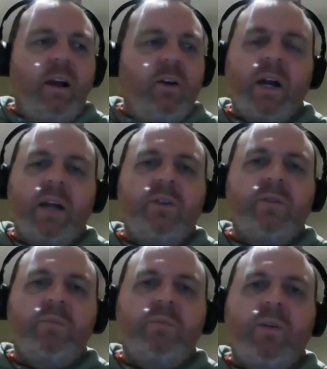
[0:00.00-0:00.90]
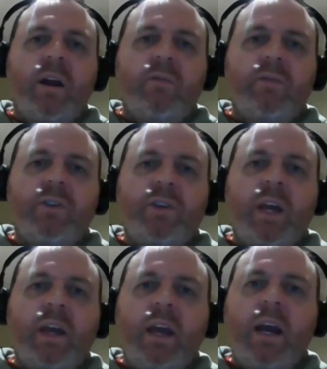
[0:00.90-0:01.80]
who can't use a bow and arrow for shit,